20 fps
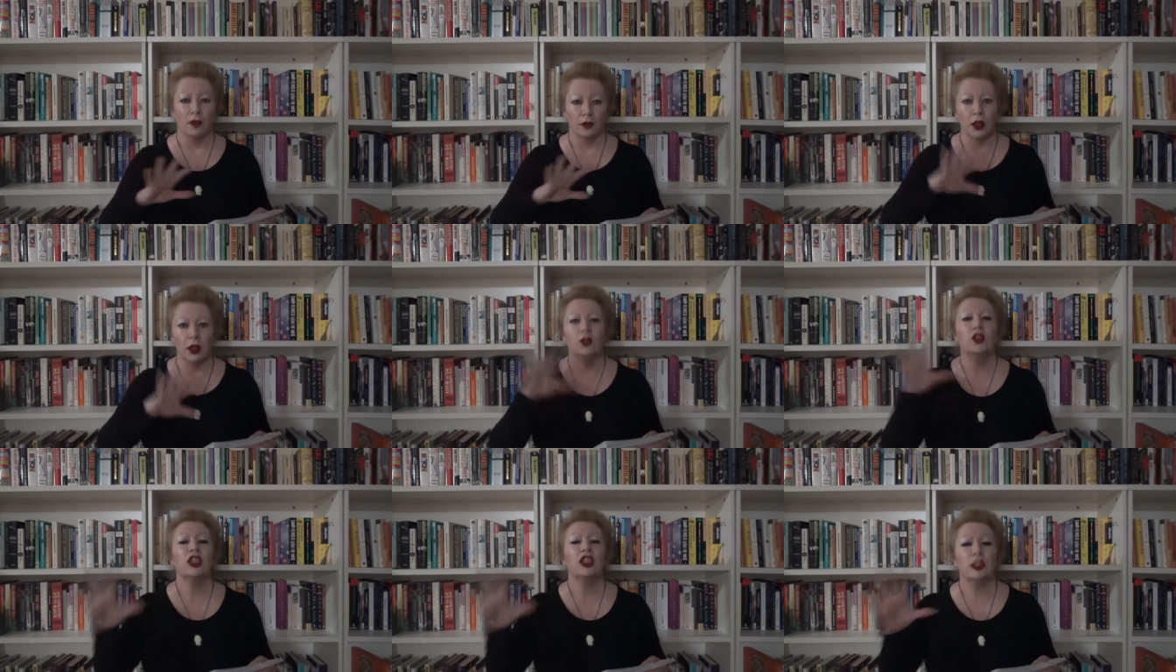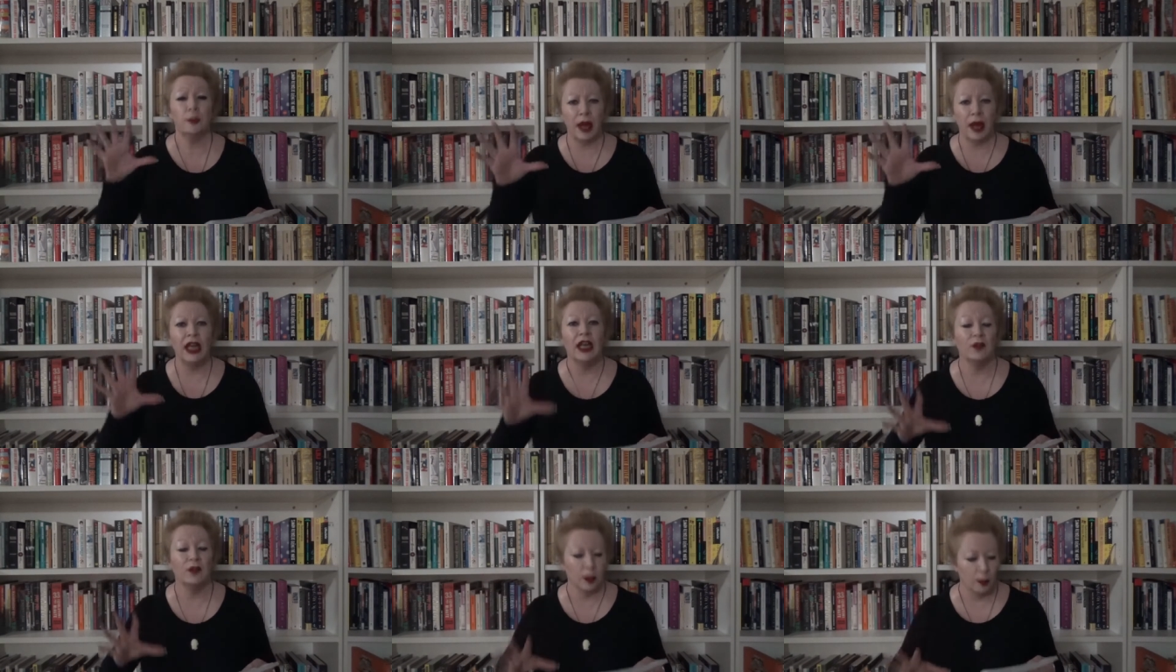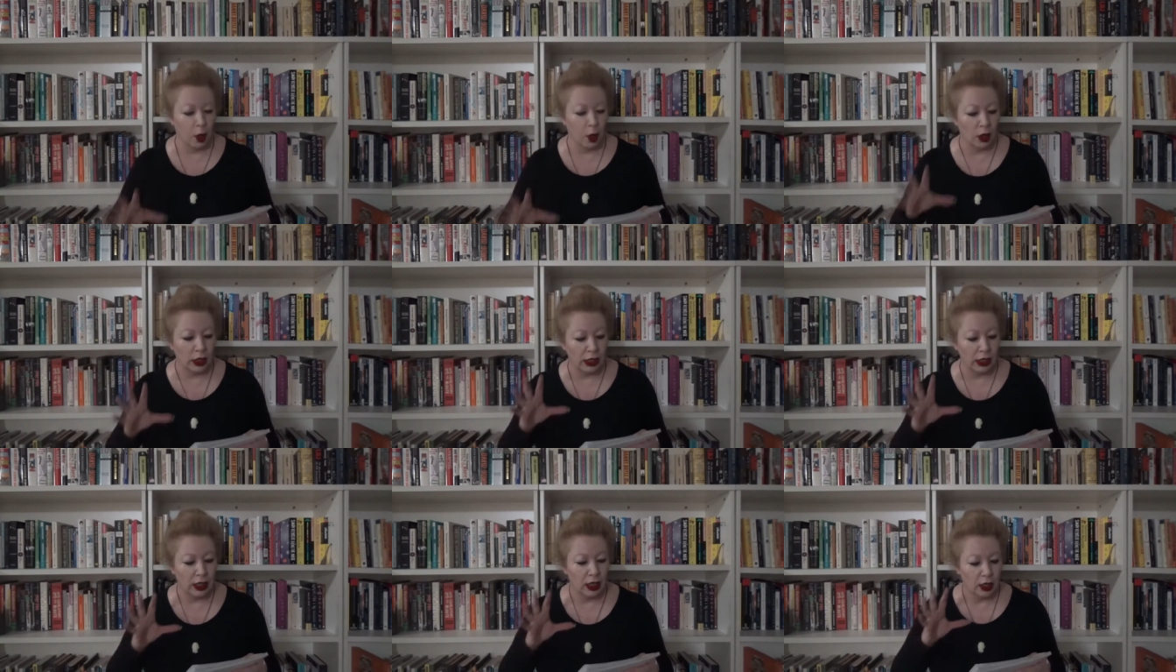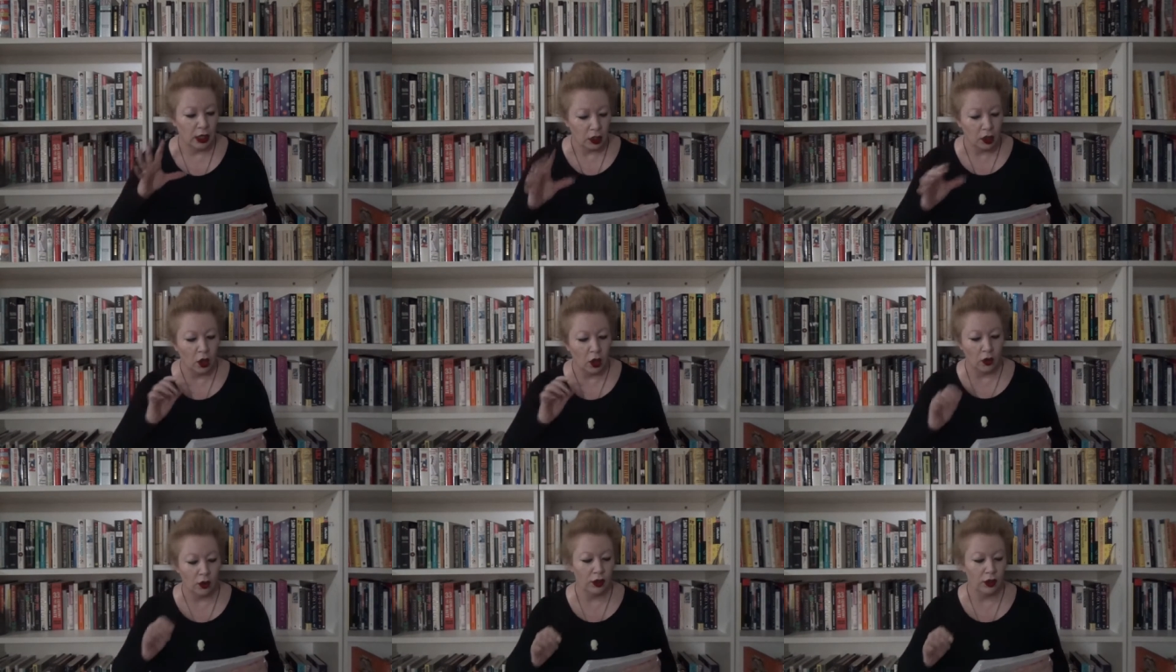So just about everybody
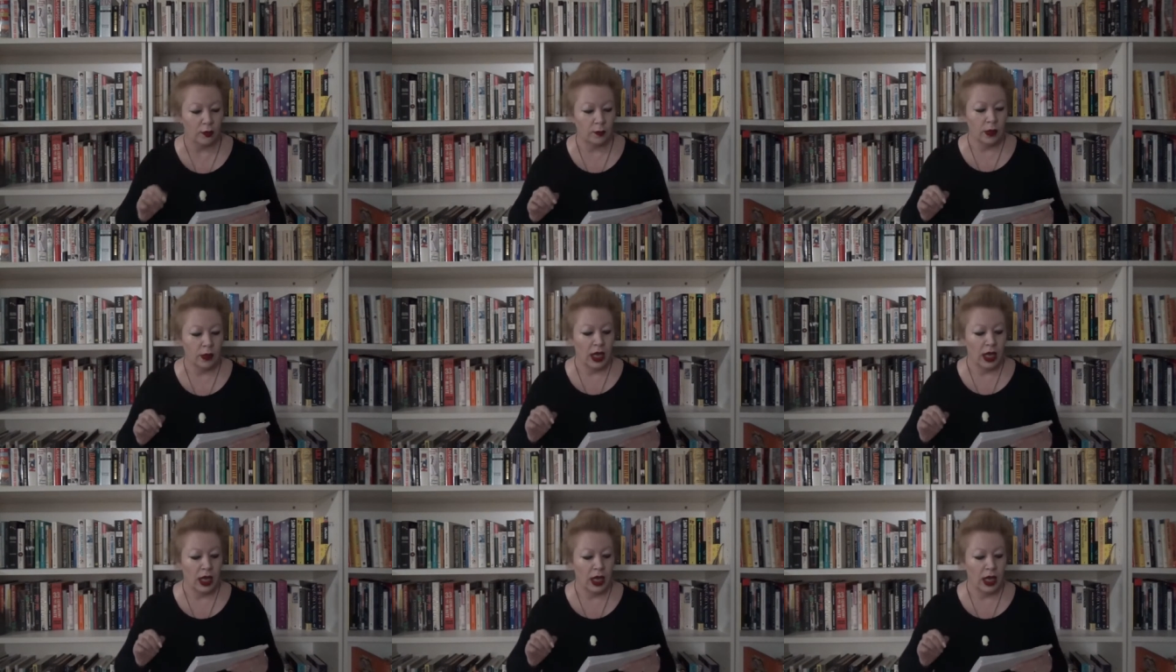got it.